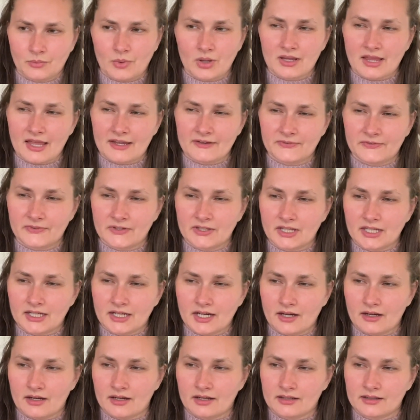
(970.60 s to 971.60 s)
I feel like
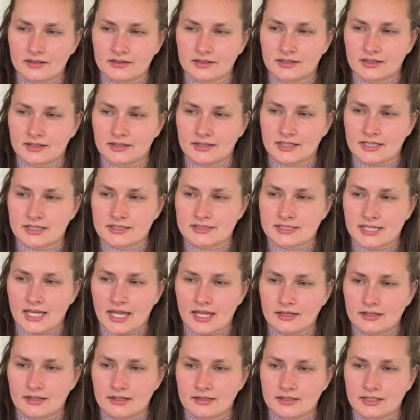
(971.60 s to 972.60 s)
the
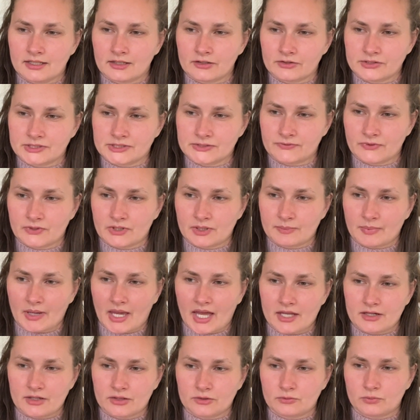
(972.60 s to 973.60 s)
intended needles for the
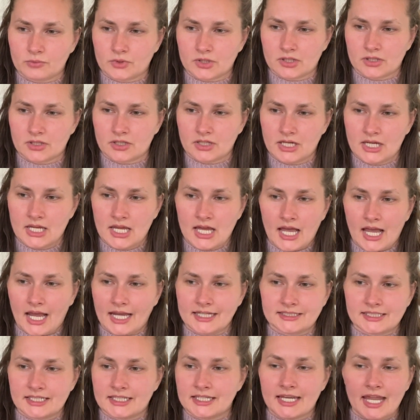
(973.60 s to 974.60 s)
pattern were, I
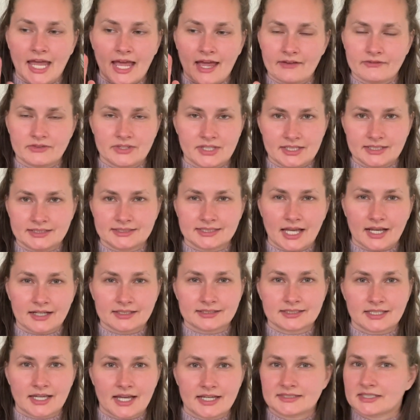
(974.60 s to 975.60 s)
didn't have the exact
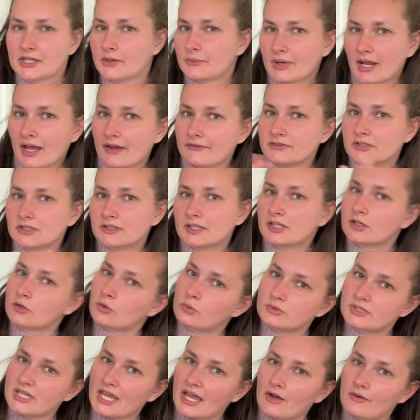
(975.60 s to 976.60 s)
size. I would have to like go
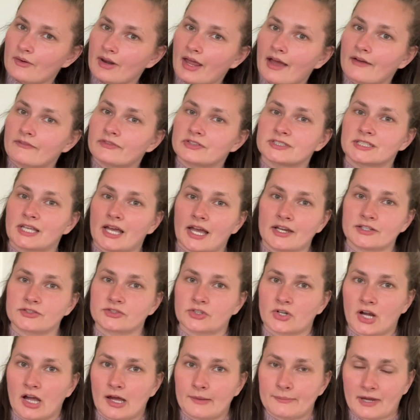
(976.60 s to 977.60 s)
down half a size
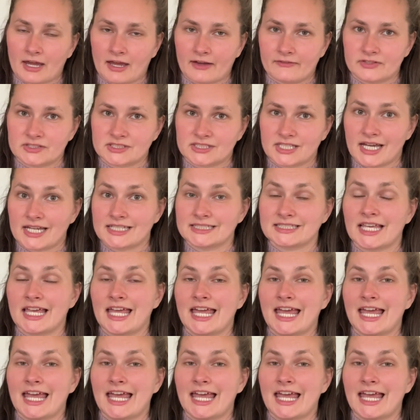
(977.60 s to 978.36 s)
or up half a size.